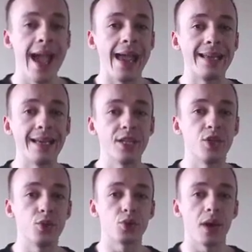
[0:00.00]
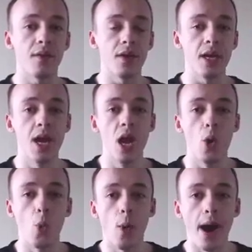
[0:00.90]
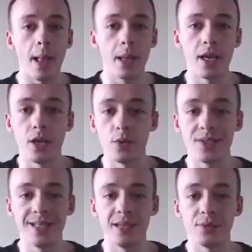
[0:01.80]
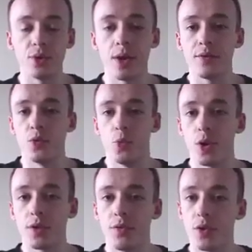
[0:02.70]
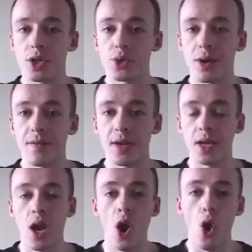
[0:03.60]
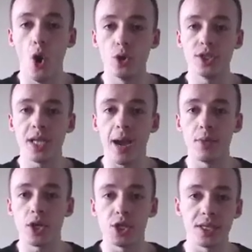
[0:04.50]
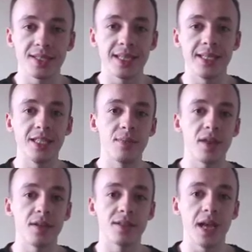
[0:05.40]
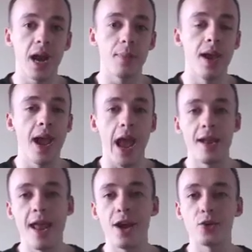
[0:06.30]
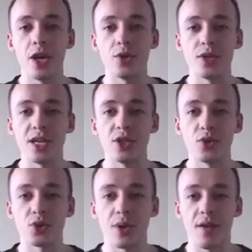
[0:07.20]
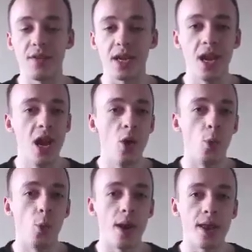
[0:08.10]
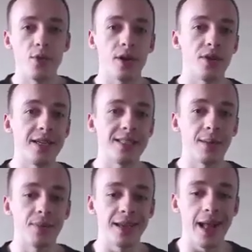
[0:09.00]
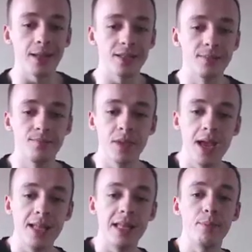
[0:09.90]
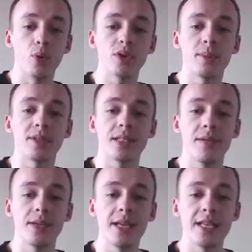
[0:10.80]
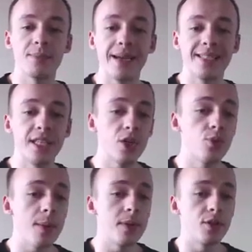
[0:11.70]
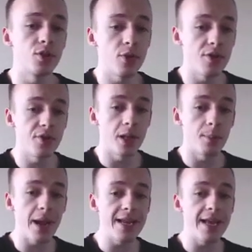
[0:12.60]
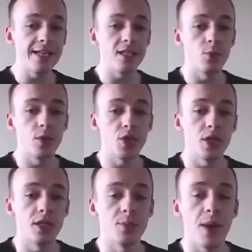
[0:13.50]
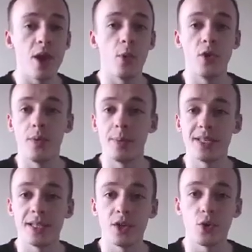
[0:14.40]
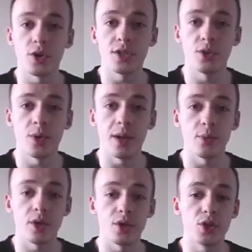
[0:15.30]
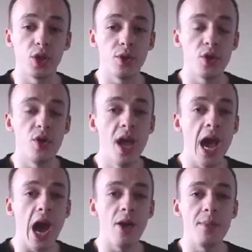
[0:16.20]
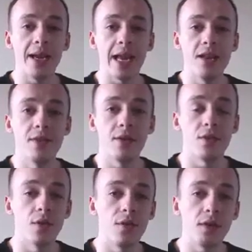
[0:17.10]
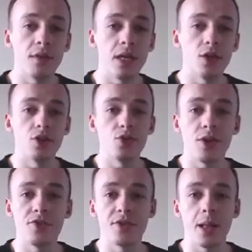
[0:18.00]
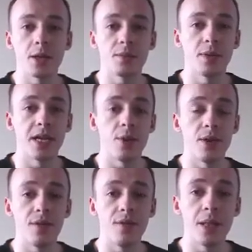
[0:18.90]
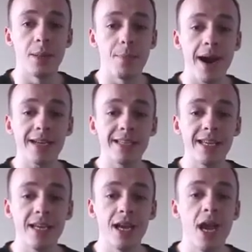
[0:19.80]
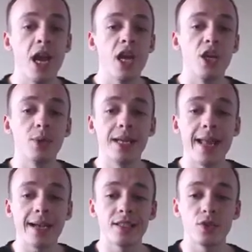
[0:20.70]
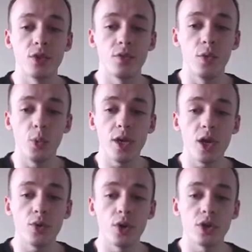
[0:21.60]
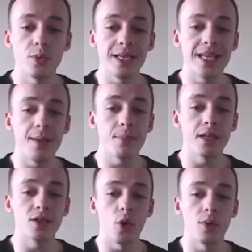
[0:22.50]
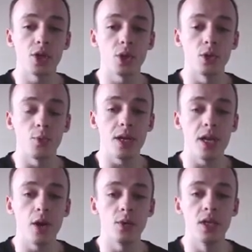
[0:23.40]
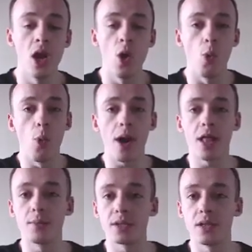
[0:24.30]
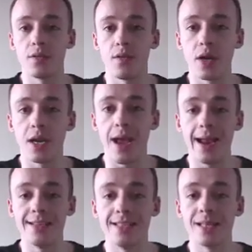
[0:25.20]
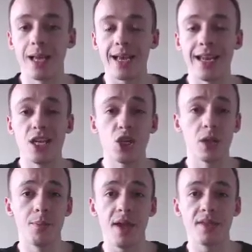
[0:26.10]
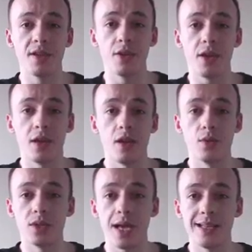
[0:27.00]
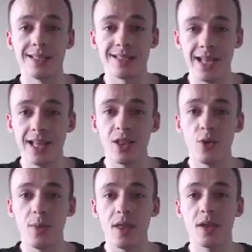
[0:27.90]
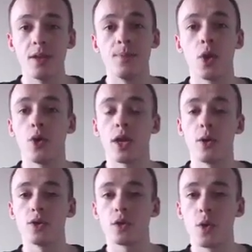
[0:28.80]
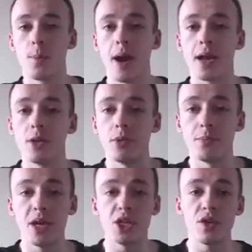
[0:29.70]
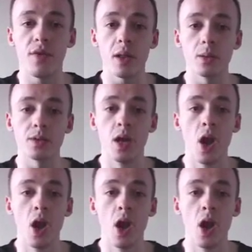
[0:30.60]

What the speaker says: and get you traffic while you sleep. So you don't have to work for the traffic all the time. You can just set these methods up and they're going to get you traffic when you are doing something else. Then bonus number 7 is my secret weapon to $200 paydays, which is one of my best-selling courses, where I'm going to show you how I make anywhere from $50 to $200 per day with affiliate marketing. You will get access to the full video course with 10 plus over-the-shoulder videos, 100% free, and this is like additional method that you can use as a standalone method, or you can also combine it with Magick Funnels,